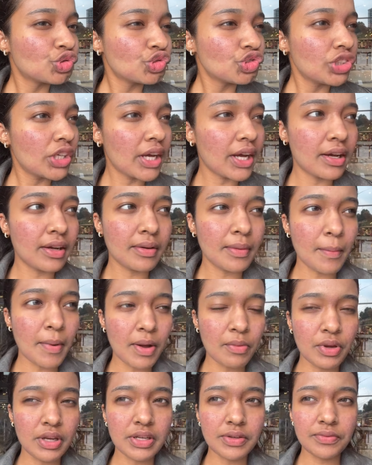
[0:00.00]
Yeah,
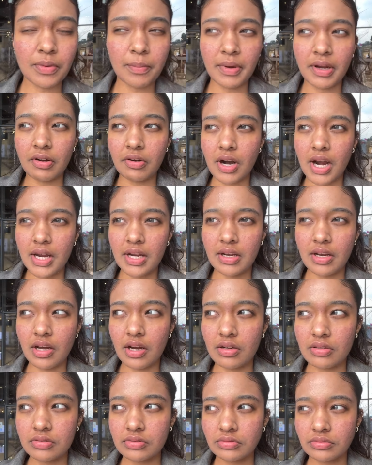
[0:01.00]
I'm waiting for my ride
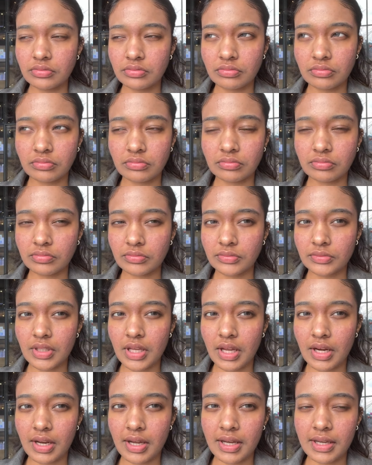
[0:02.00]
now.
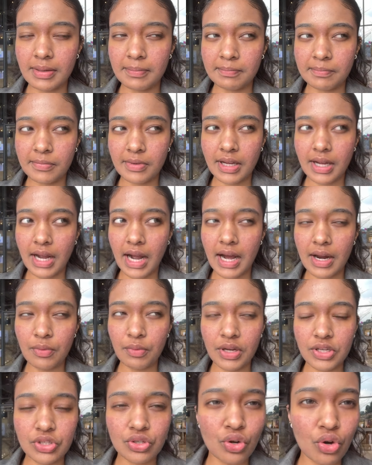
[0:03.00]
I can't
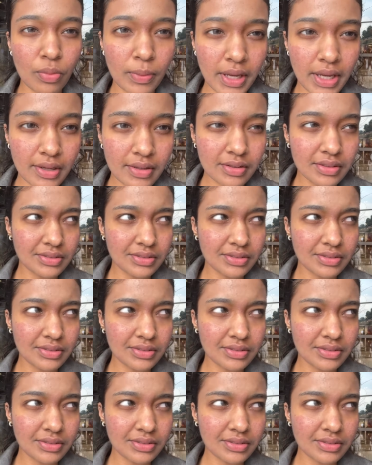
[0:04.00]
wait to go back.